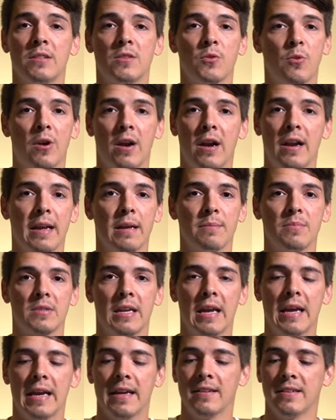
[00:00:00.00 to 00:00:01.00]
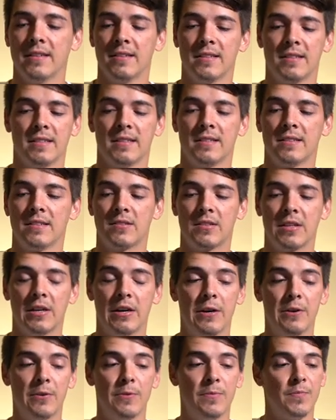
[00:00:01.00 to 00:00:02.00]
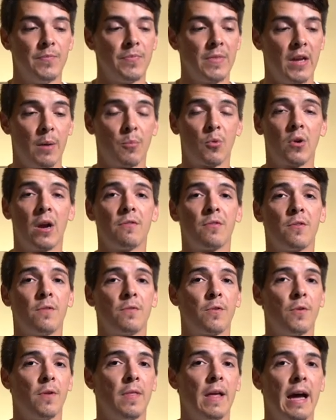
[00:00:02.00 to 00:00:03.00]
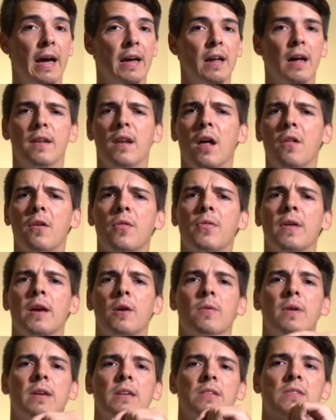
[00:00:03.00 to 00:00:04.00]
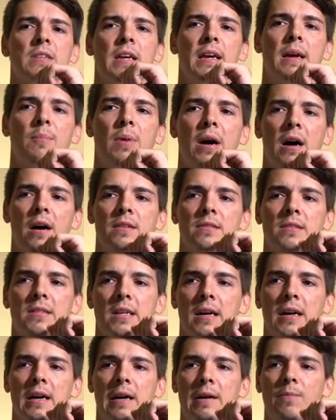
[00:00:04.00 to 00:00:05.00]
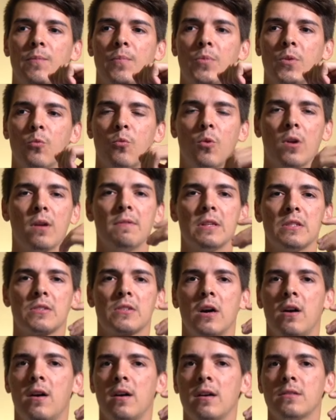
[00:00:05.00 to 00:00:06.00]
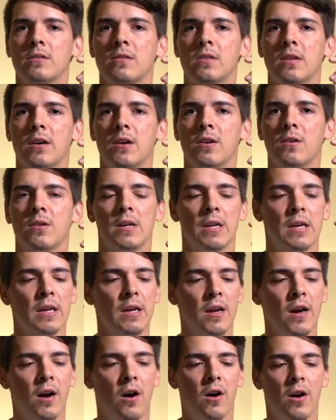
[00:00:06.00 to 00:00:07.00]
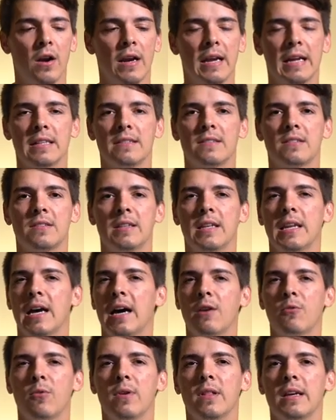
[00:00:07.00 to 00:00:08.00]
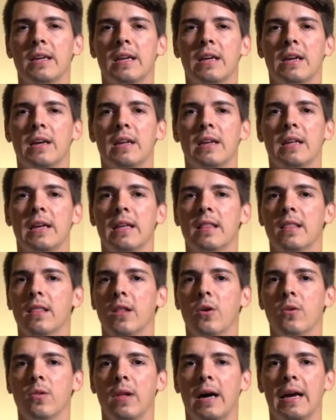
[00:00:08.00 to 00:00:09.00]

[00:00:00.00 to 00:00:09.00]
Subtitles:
me to where I am today. So I'm grateful for that. Another thing I wanted to say about one of its cons though, are it's not really good in low